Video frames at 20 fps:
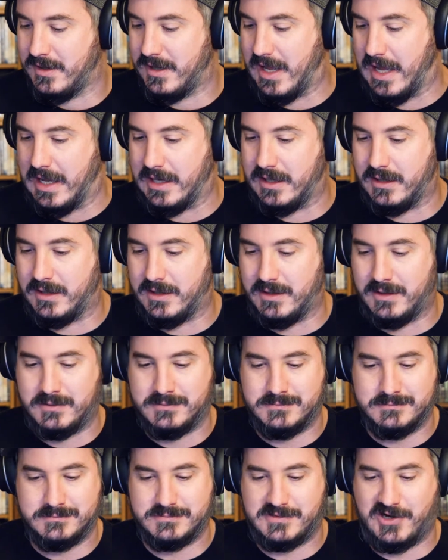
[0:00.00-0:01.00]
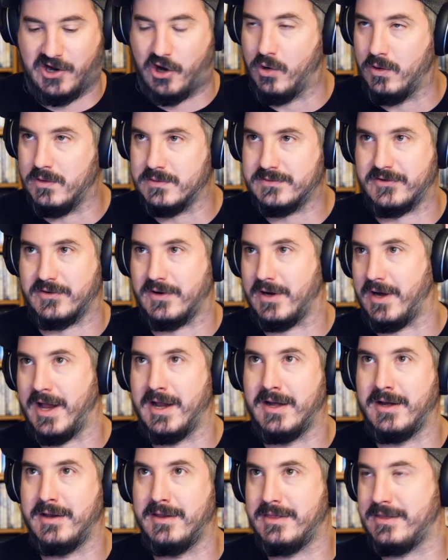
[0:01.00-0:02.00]
any cult or
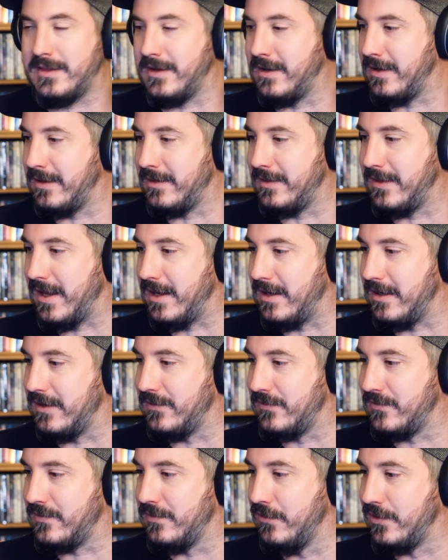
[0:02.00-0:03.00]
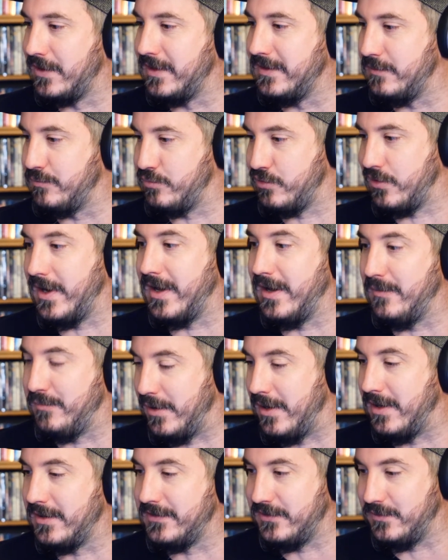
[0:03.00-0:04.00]
anything that is looking to prey
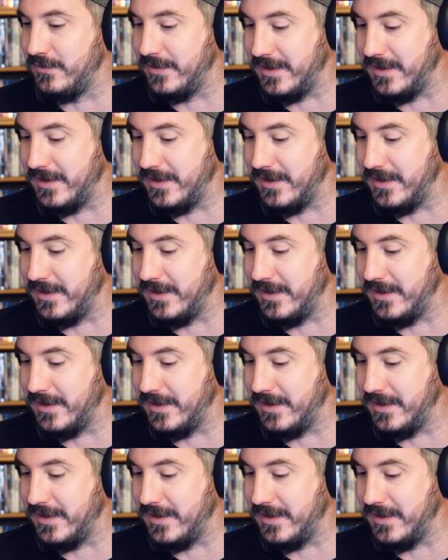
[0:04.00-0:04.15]
upon you,